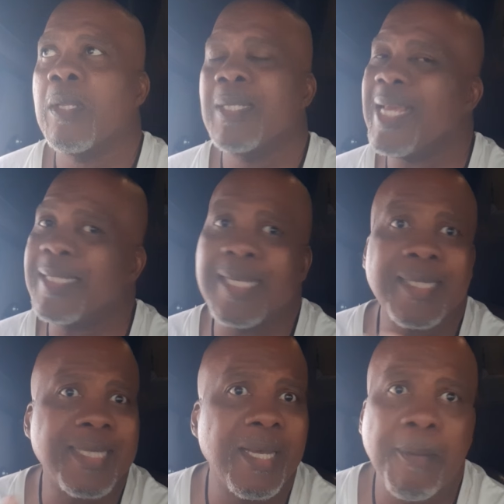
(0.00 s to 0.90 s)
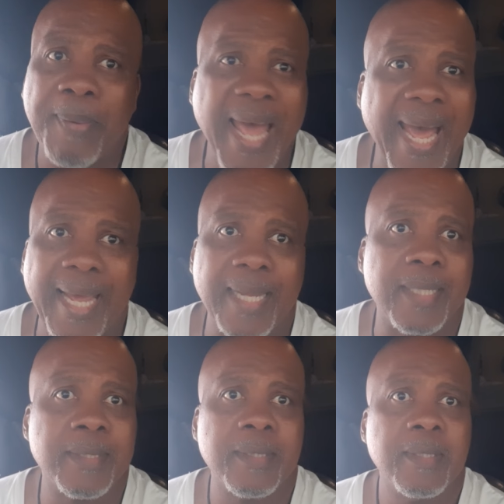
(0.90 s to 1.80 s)
That shit still applies.
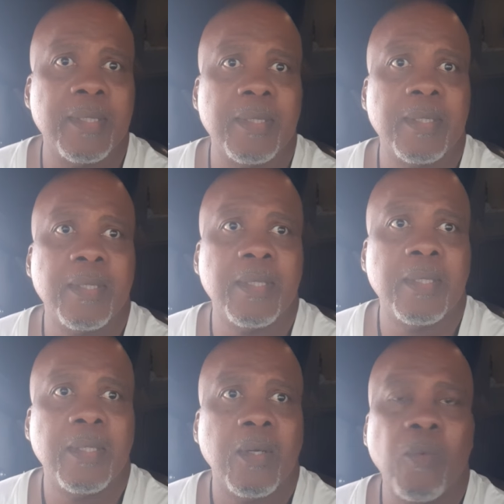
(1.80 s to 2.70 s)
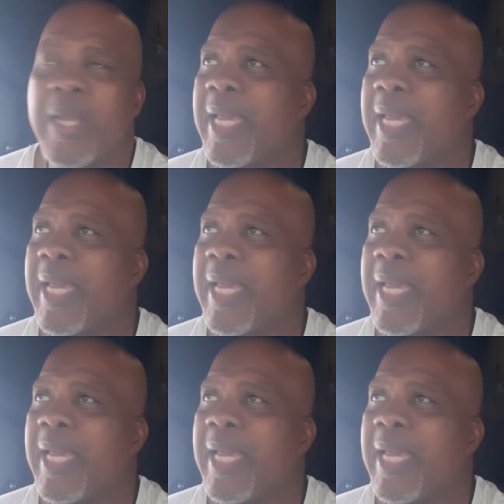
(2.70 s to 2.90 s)
We